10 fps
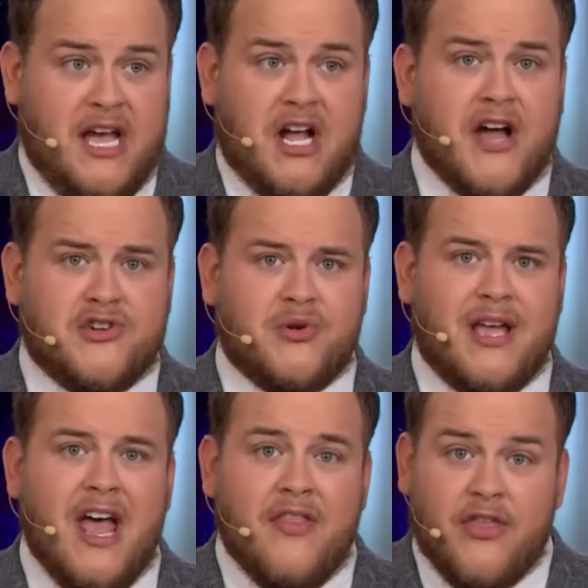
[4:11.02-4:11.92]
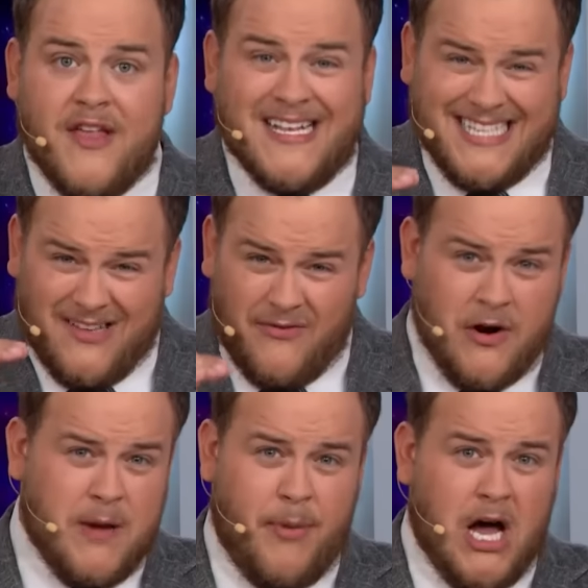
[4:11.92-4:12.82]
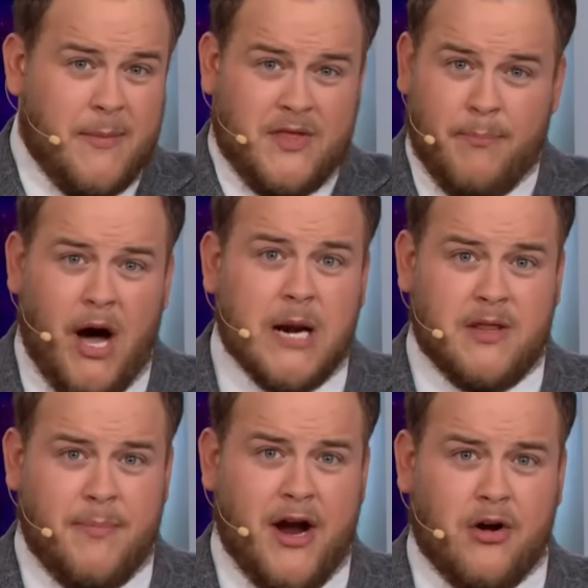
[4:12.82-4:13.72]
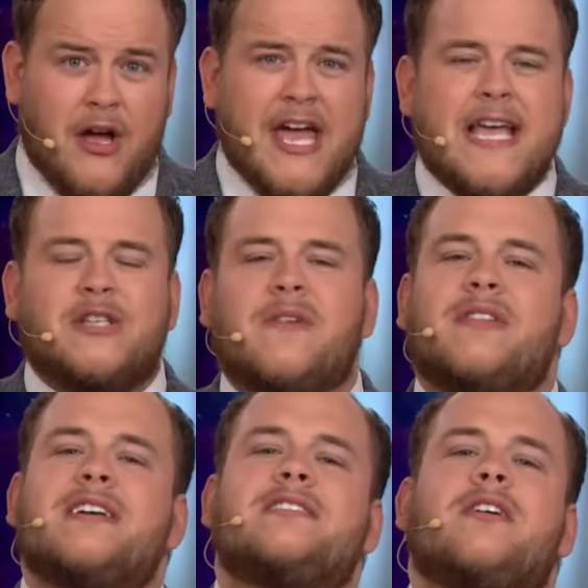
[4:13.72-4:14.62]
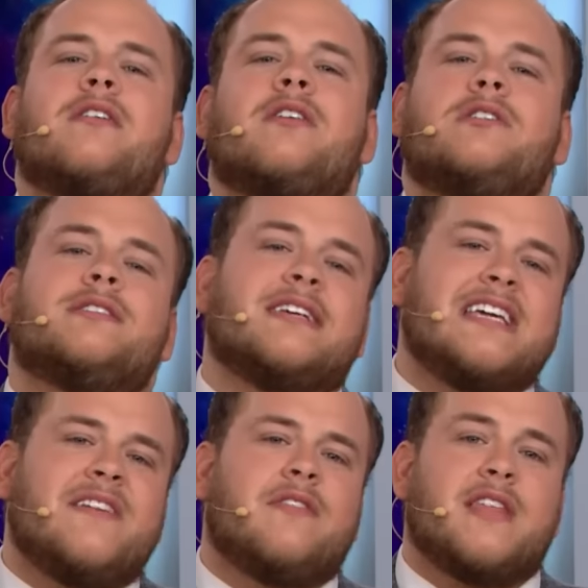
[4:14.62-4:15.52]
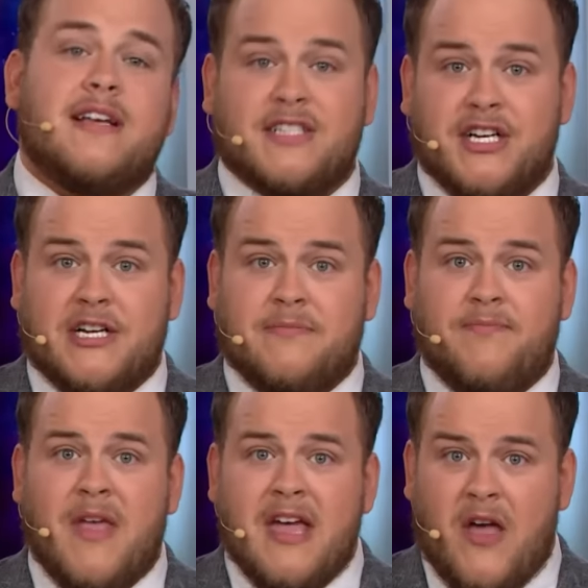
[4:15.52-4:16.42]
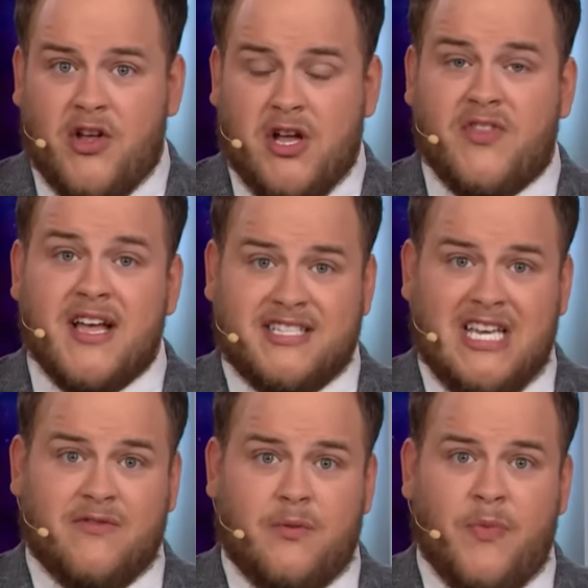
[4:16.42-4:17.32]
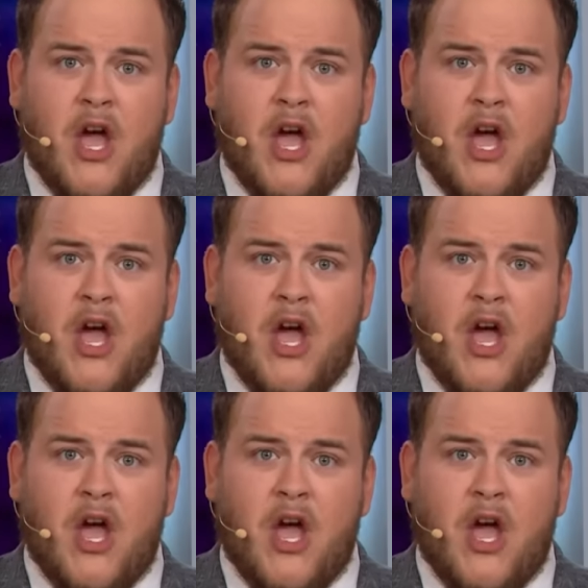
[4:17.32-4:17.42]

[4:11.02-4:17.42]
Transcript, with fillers: a country, the thing that's at the very bottom, at the bottom of the barrel, is whenever they start calling the evil things good and the good things evil.